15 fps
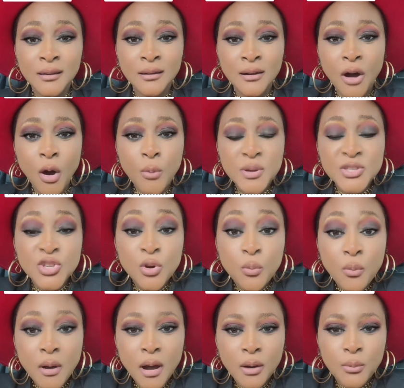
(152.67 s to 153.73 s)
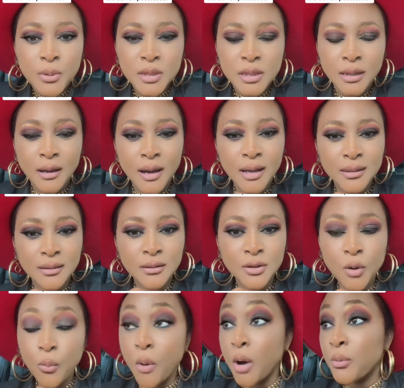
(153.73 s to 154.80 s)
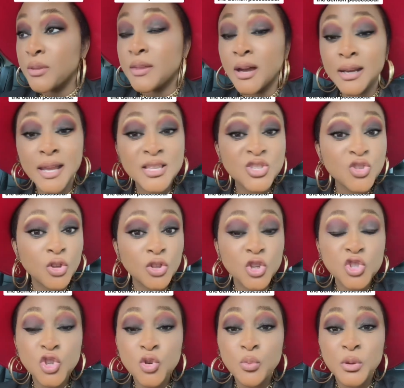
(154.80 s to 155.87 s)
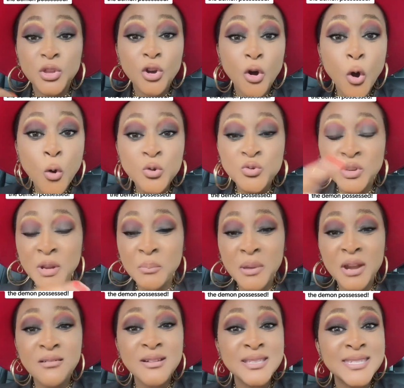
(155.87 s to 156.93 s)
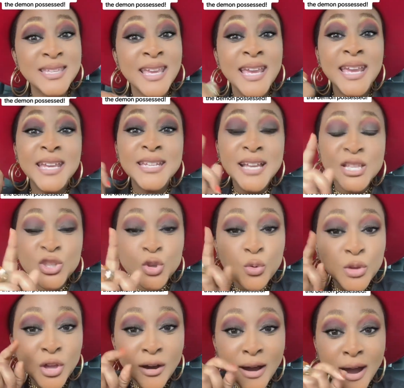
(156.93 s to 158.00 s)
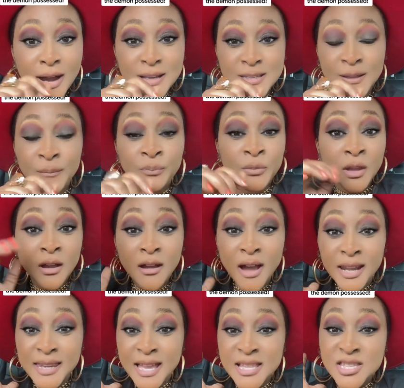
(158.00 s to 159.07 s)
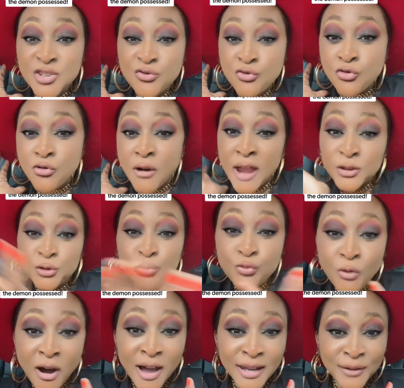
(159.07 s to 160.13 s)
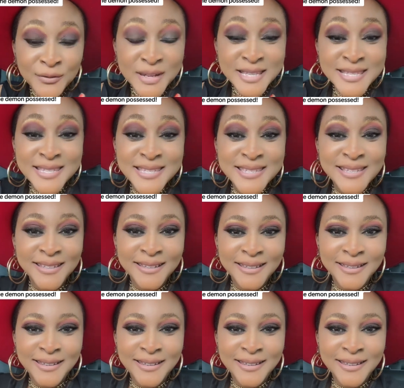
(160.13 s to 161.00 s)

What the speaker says: How is your walk with God? Your walk with God has nothing to do with your outward appearance. It has to do with your heart. God can see right through all of this.